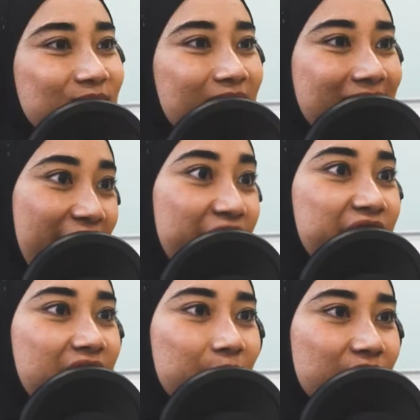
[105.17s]
It's also like
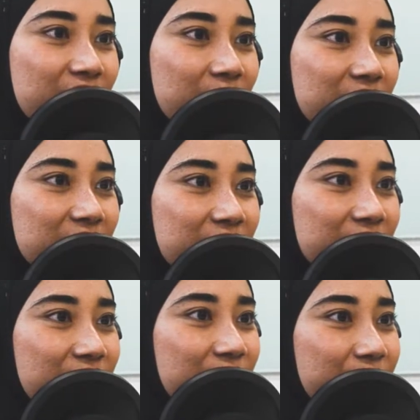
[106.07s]
caffeine withdrawal,
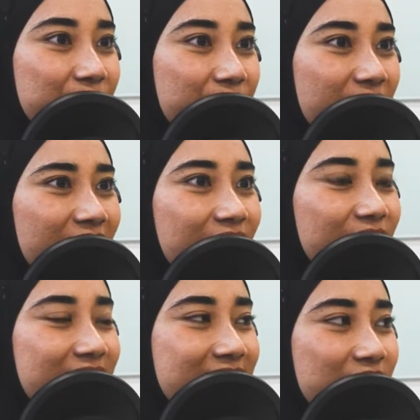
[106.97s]

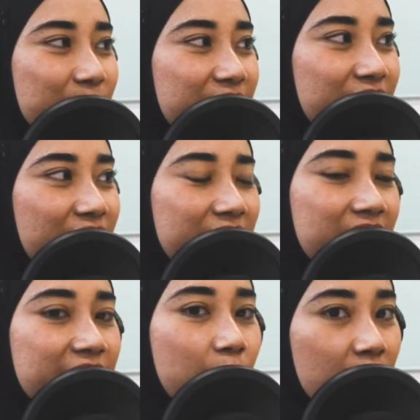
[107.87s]
it's just your body not having
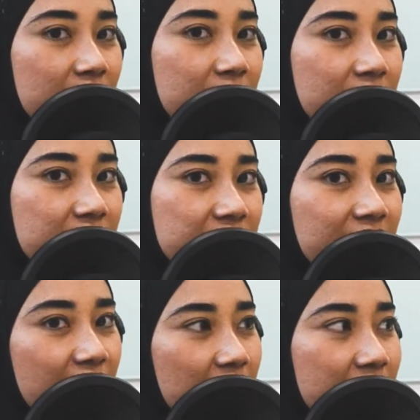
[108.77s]
enough water. Drink
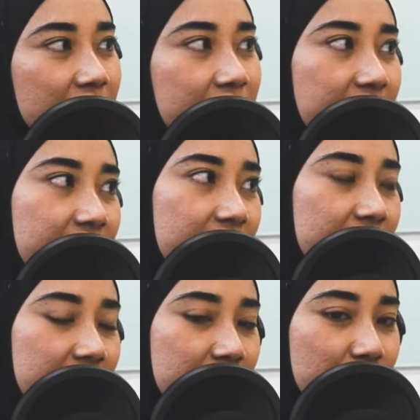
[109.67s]
a lot of water a day.
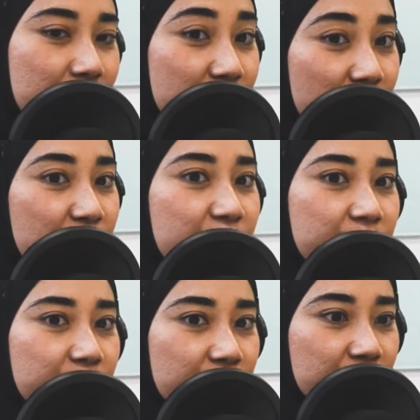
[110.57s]
You're so used
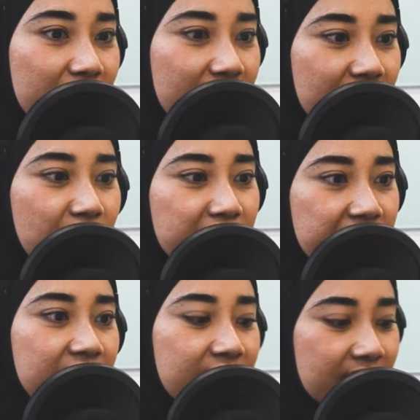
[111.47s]
to, getting
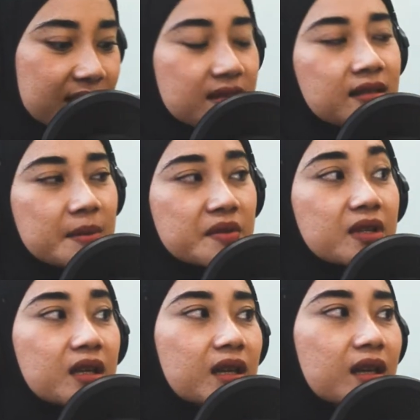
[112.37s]
coffee like at certain times of the
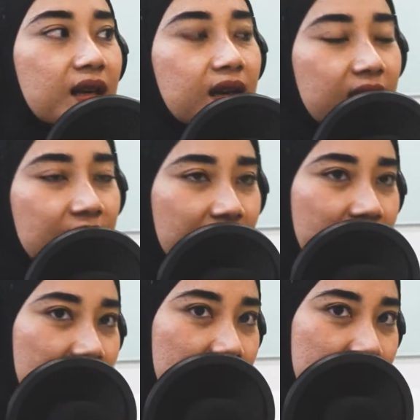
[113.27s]
day.
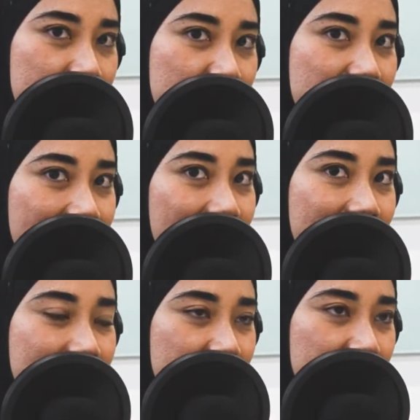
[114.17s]
So
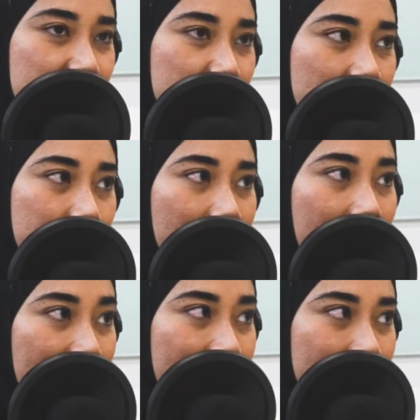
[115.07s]
that is going to be a bit
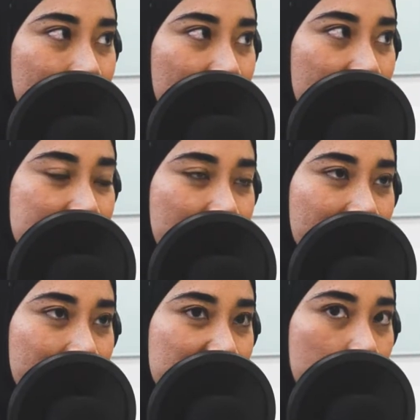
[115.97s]
hard because when
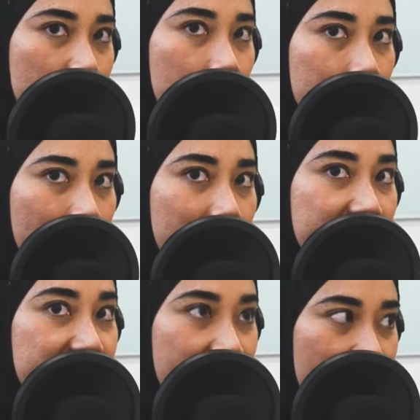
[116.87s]
I was paying back my
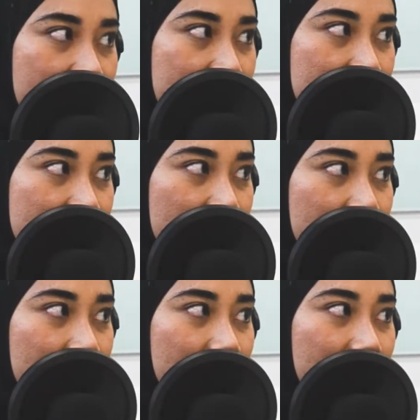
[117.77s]
fast
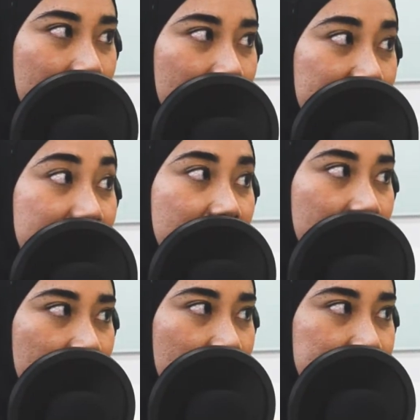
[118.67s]

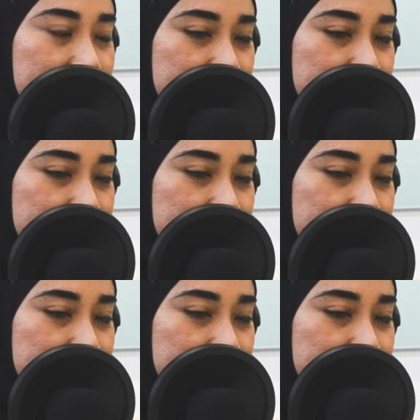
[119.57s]
recently,